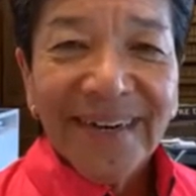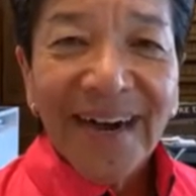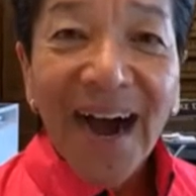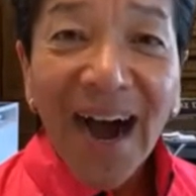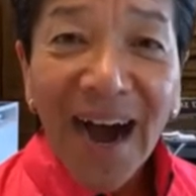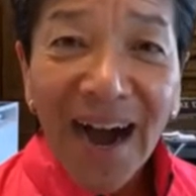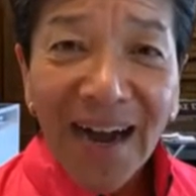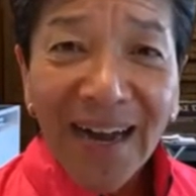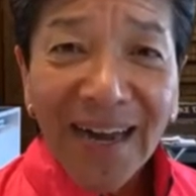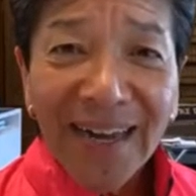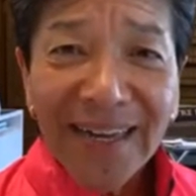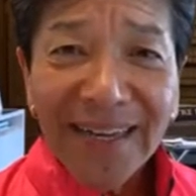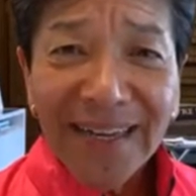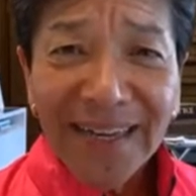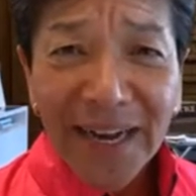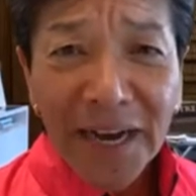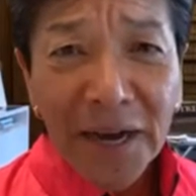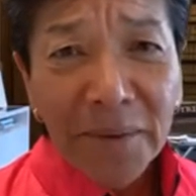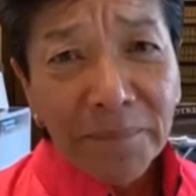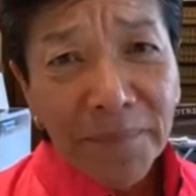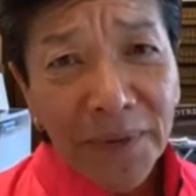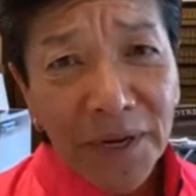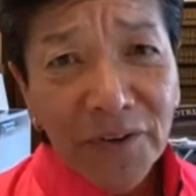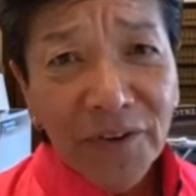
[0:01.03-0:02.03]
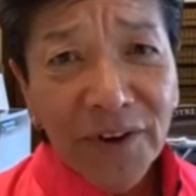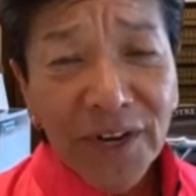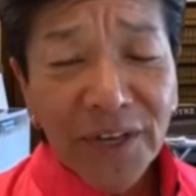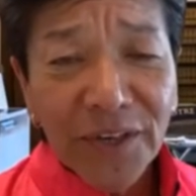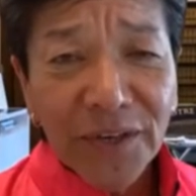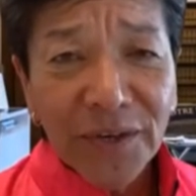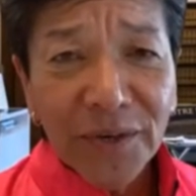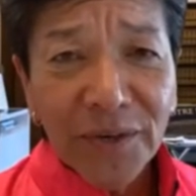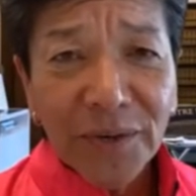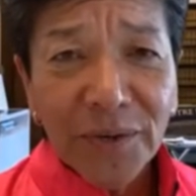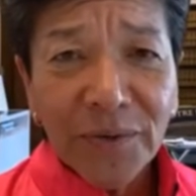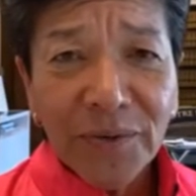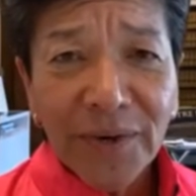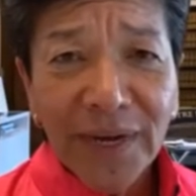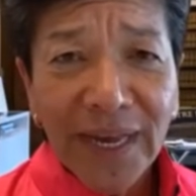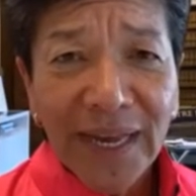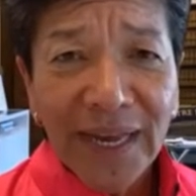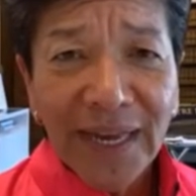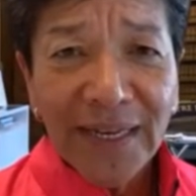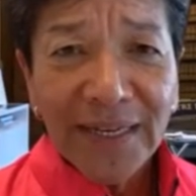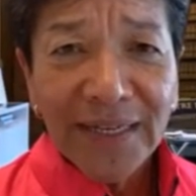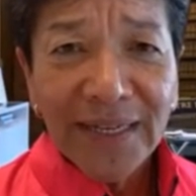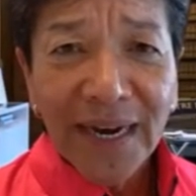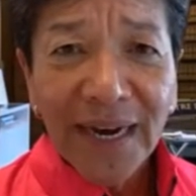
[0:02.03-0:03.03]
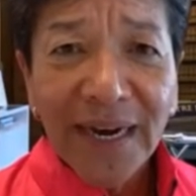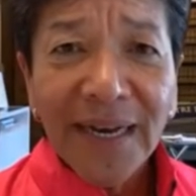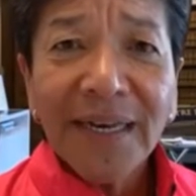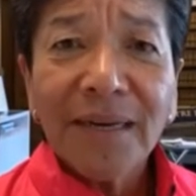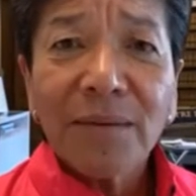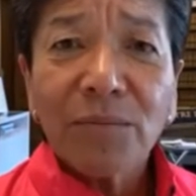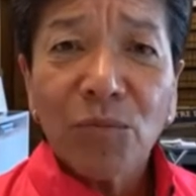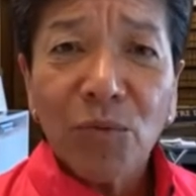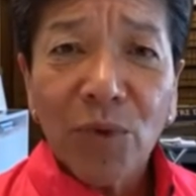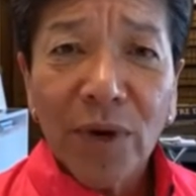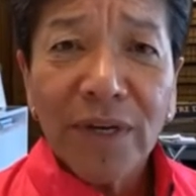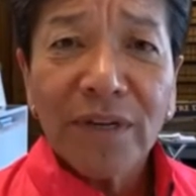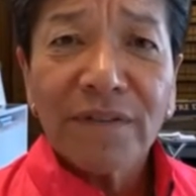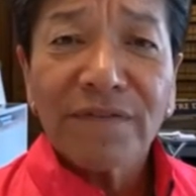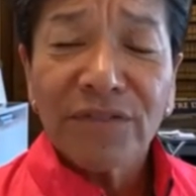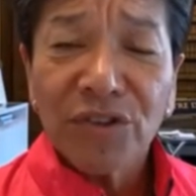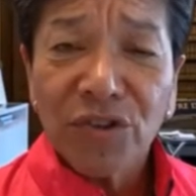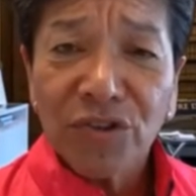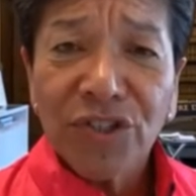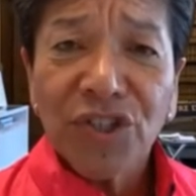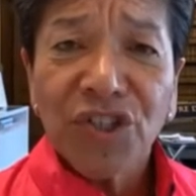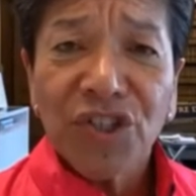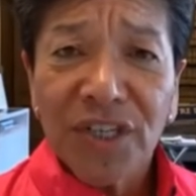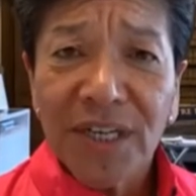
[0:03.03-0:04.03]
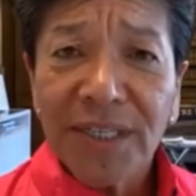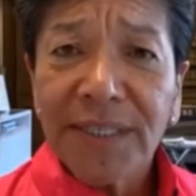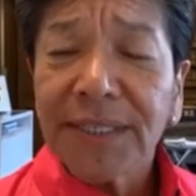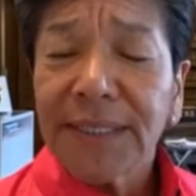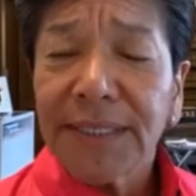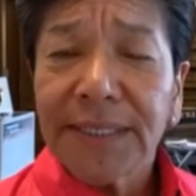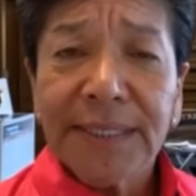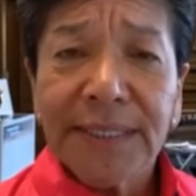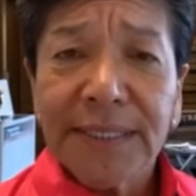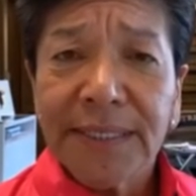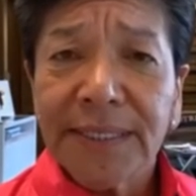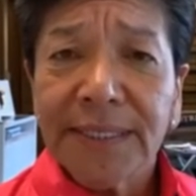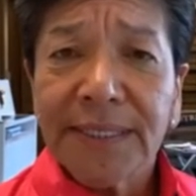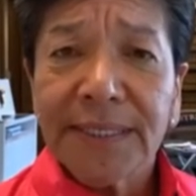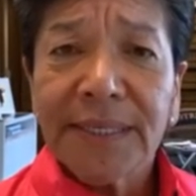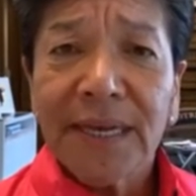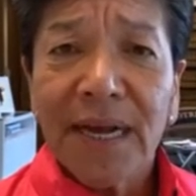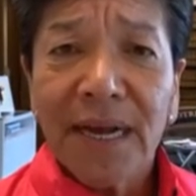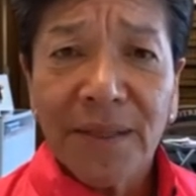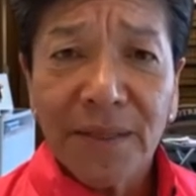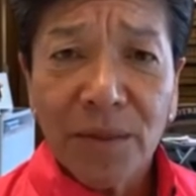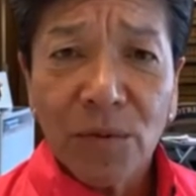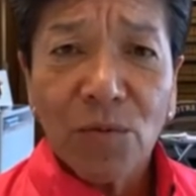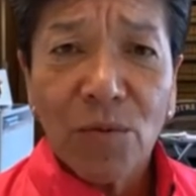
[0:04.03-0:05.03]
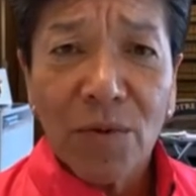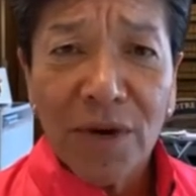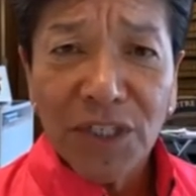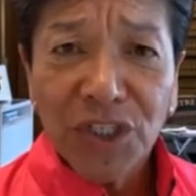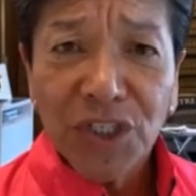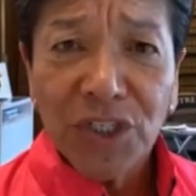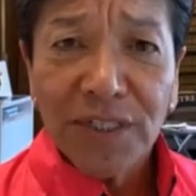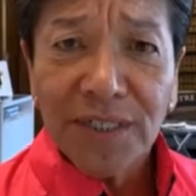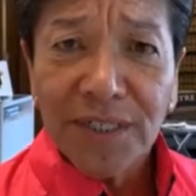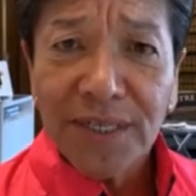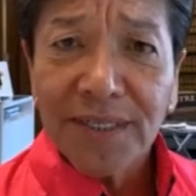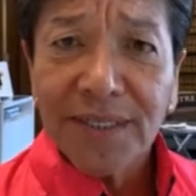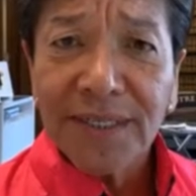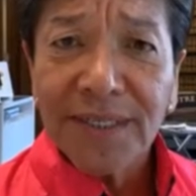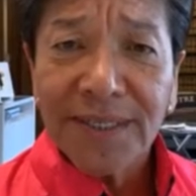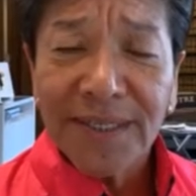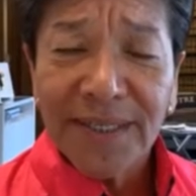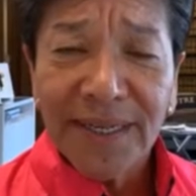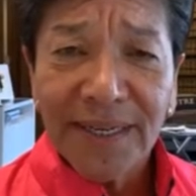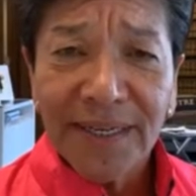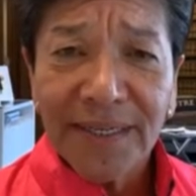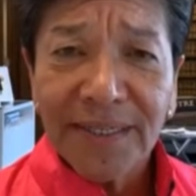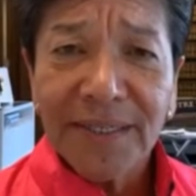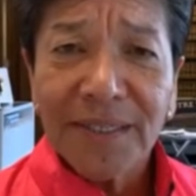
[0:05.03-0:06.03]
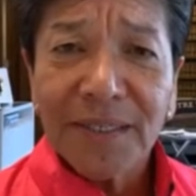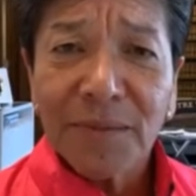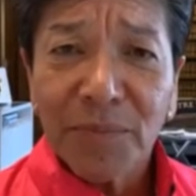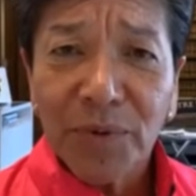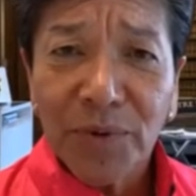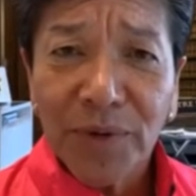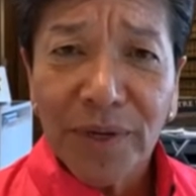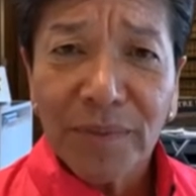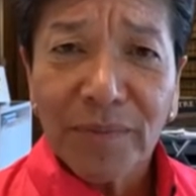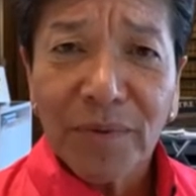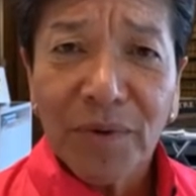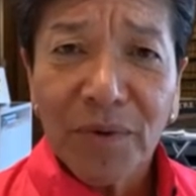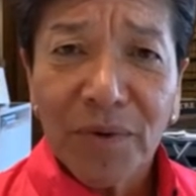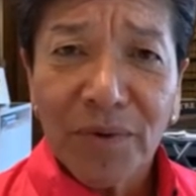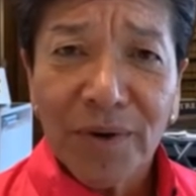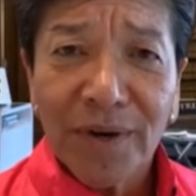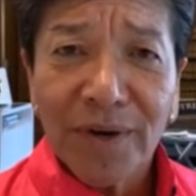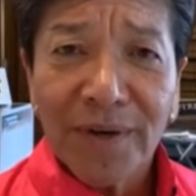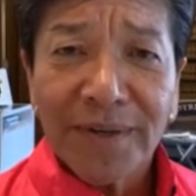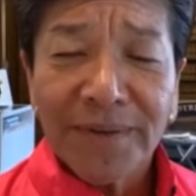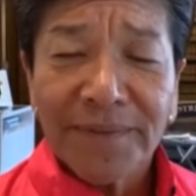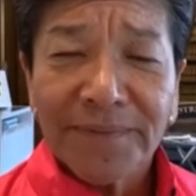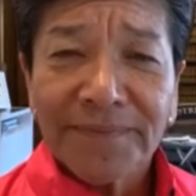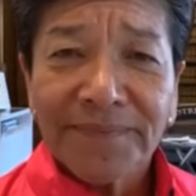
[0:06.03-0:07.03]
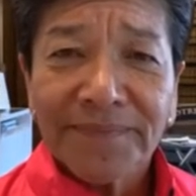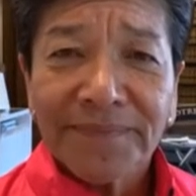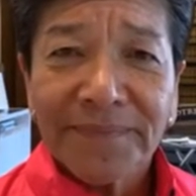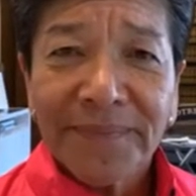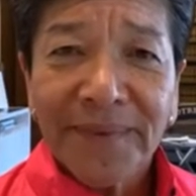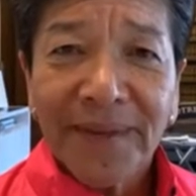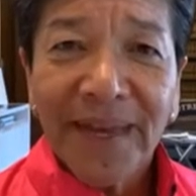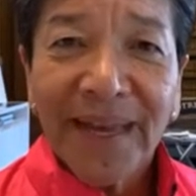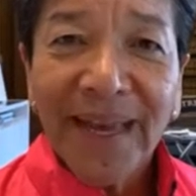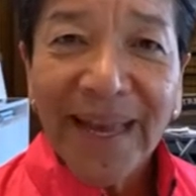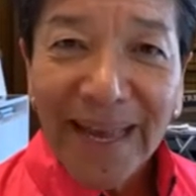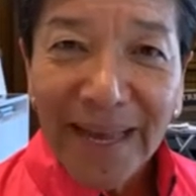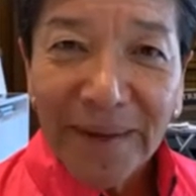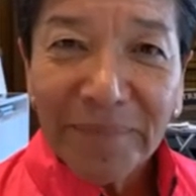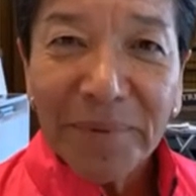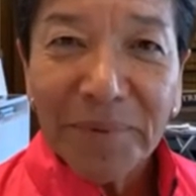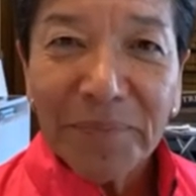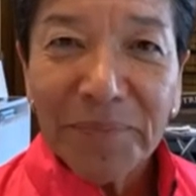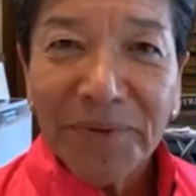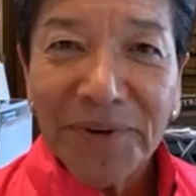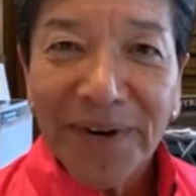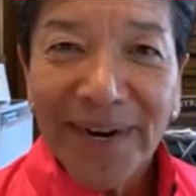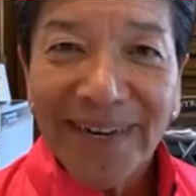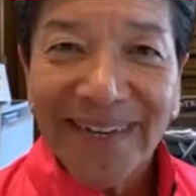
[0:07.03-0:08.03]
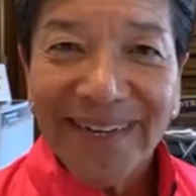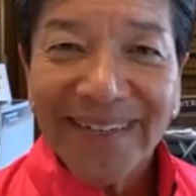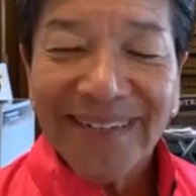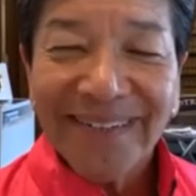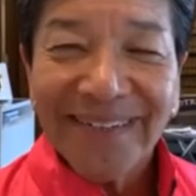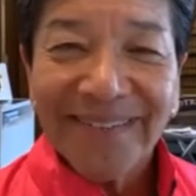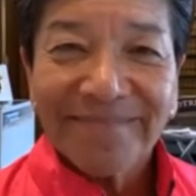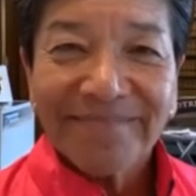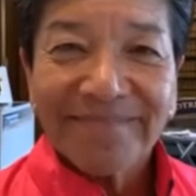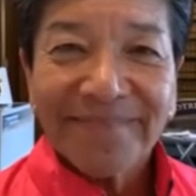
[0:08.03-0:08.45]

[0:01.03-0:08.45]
Hi, I'm Mary Yu, and I am one of your justices on the Washington State Supreme Court. Happy Pride.